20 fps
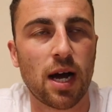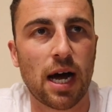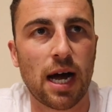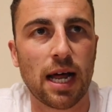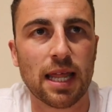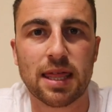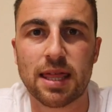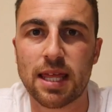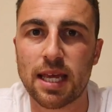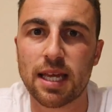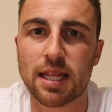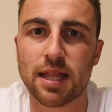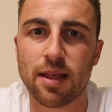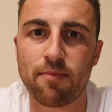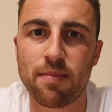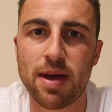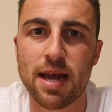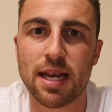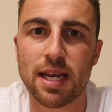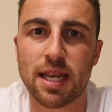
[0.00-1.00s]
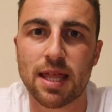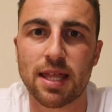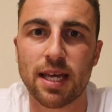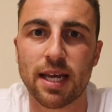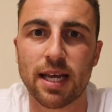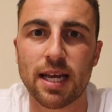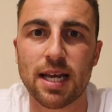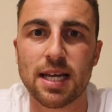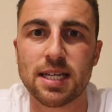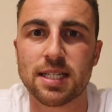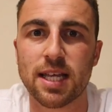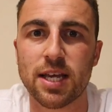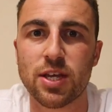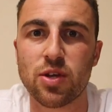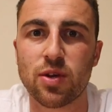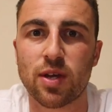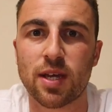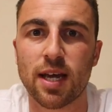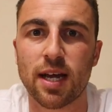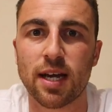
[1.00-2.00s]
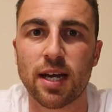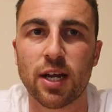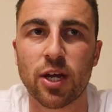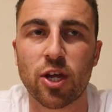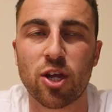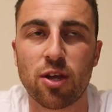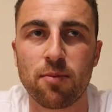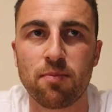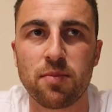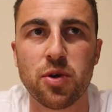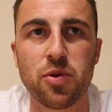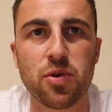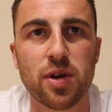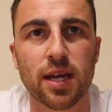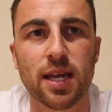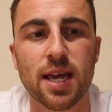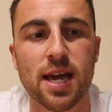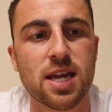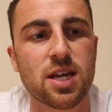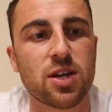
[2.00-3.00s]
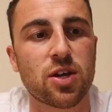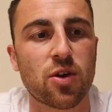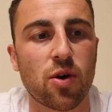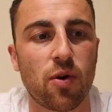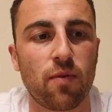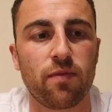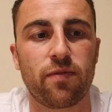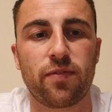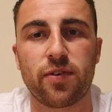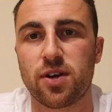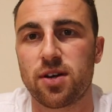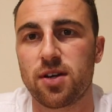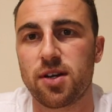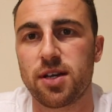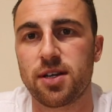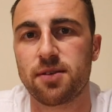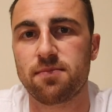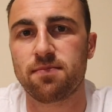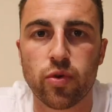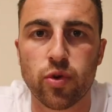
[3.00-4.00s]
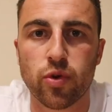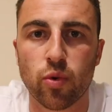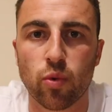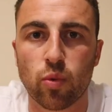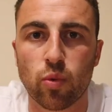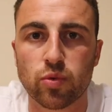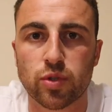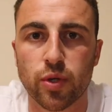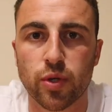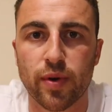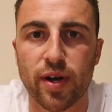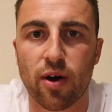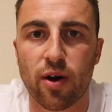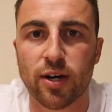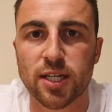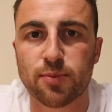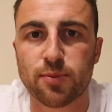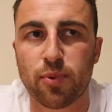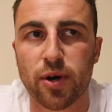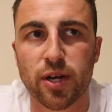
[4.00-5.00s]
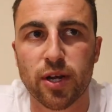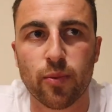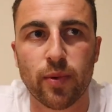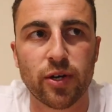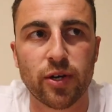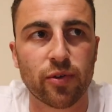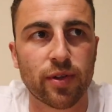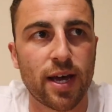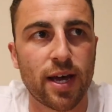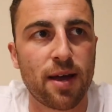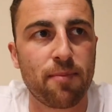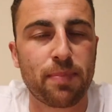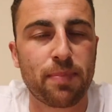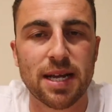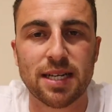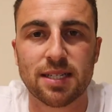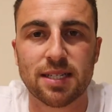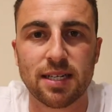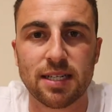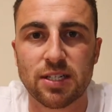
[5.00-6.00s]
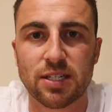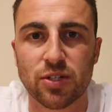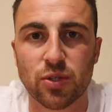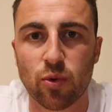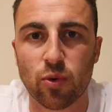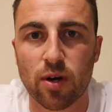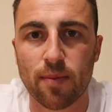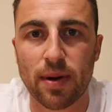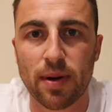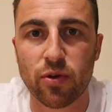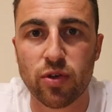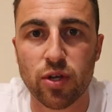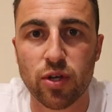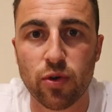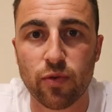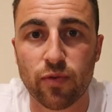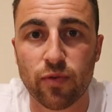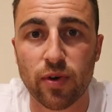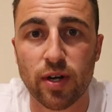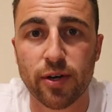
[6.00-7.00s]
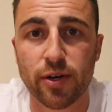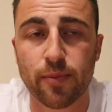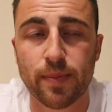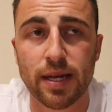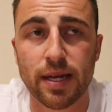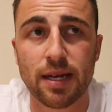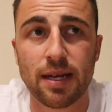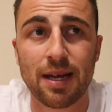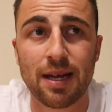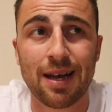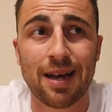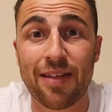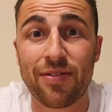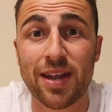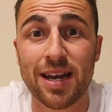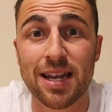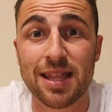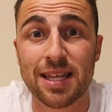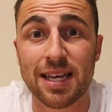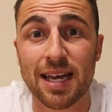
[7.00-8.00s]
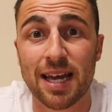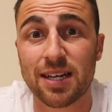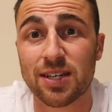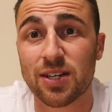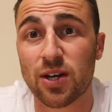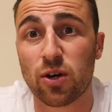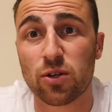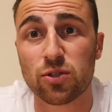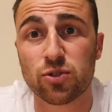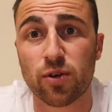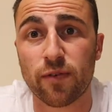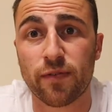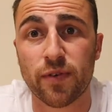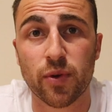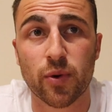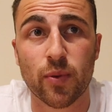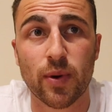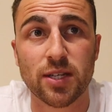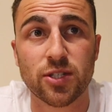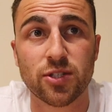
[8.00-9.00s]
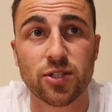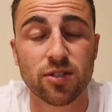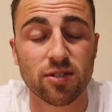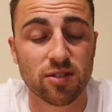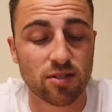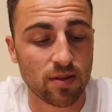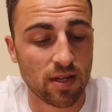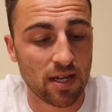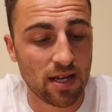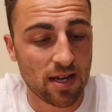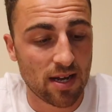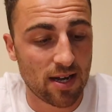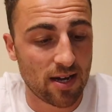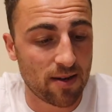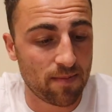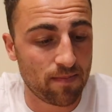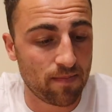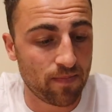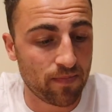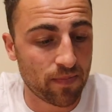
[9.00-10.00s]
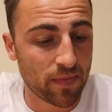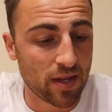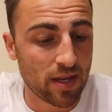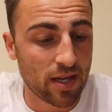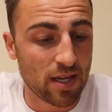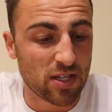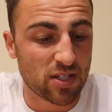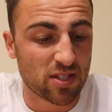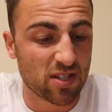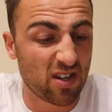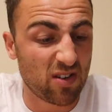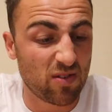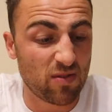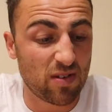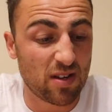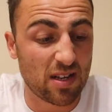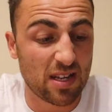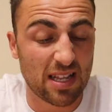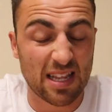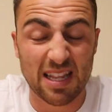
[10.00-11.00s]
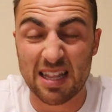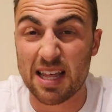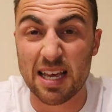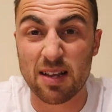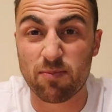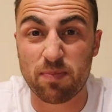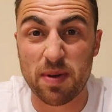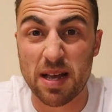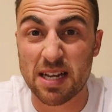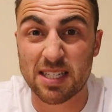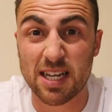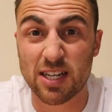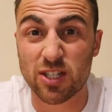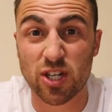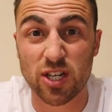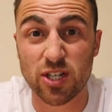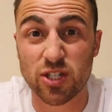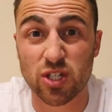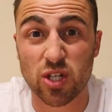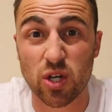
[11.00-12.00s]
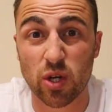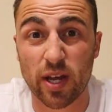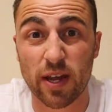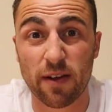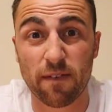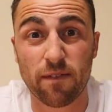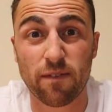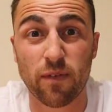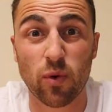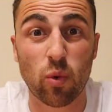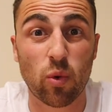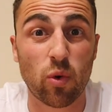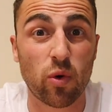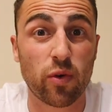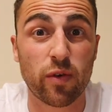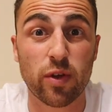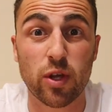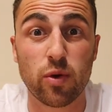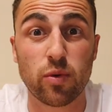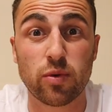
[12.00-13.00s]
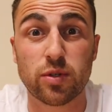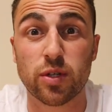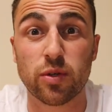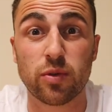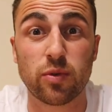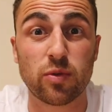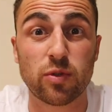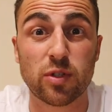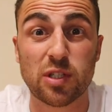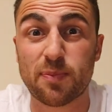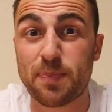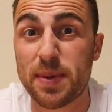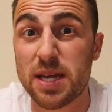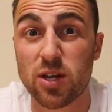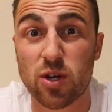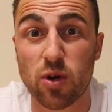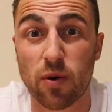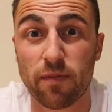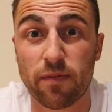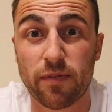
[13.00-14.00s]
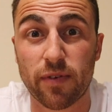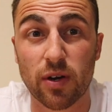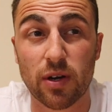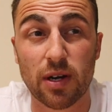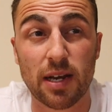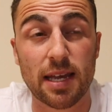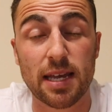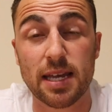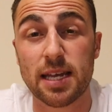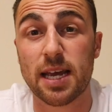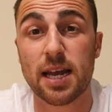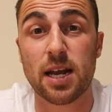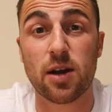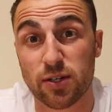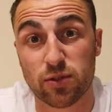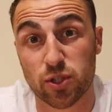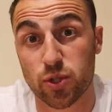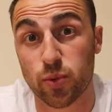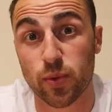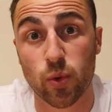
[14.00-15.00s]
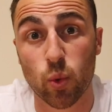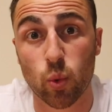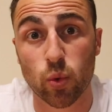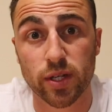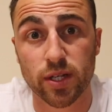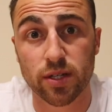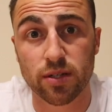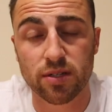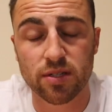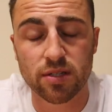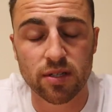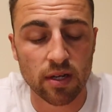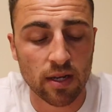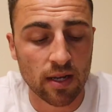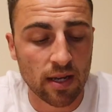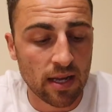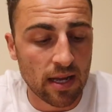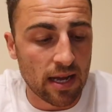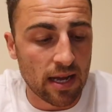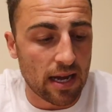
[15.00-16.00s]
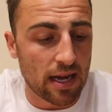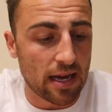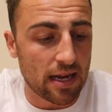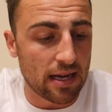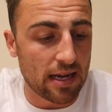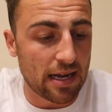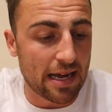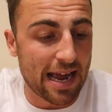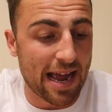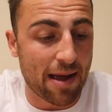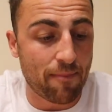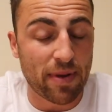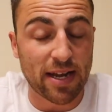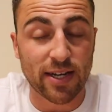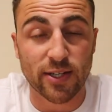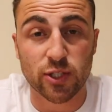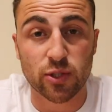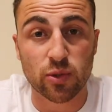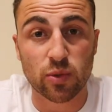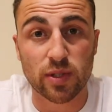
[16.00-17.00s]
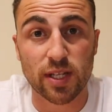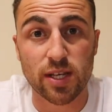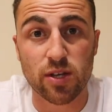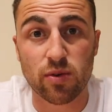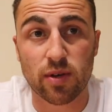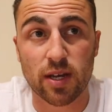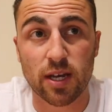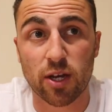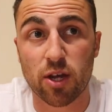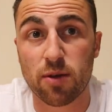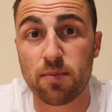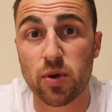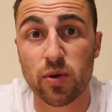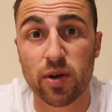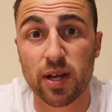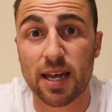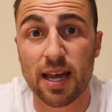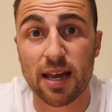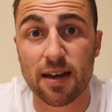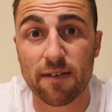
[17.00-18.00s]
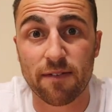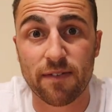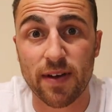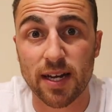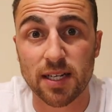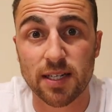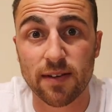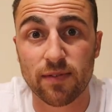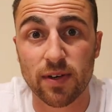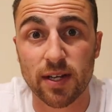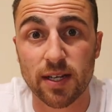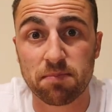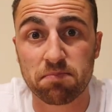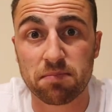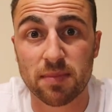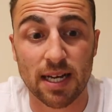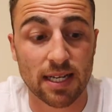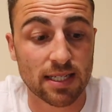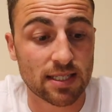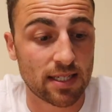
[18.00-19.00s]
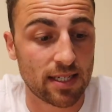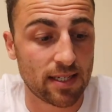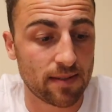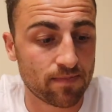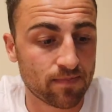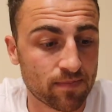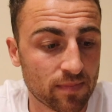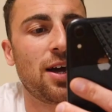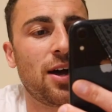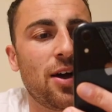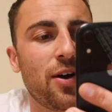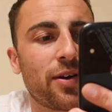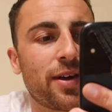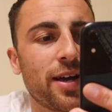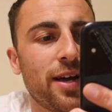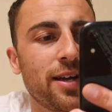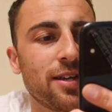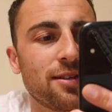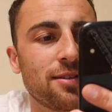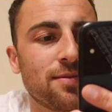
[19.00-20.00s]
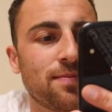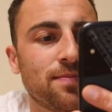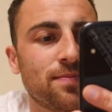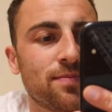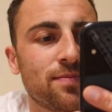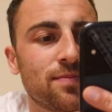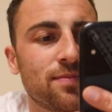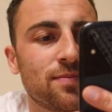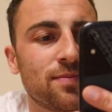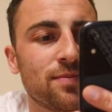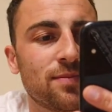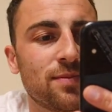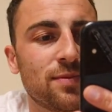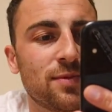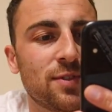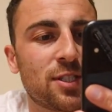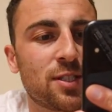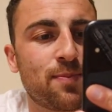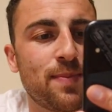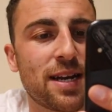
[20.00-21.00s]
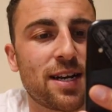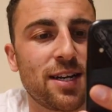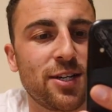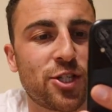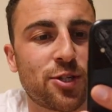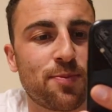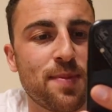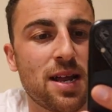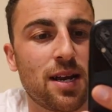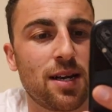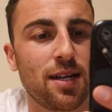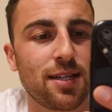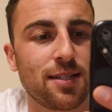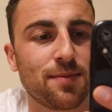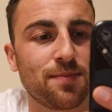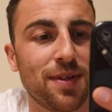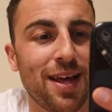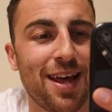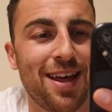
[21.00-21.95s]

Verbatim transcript: I think the main thing is that you can communicate confidently. You'll do an icebreaker when you're there, basically to talk about you for a little bit, and then at the end answer a few questions. Um, so they're essentially just looking for you to speak confidently and to an audience, Uh, and make sure that you can communicate effectively. That's it. Okay, Smedley Schmedley.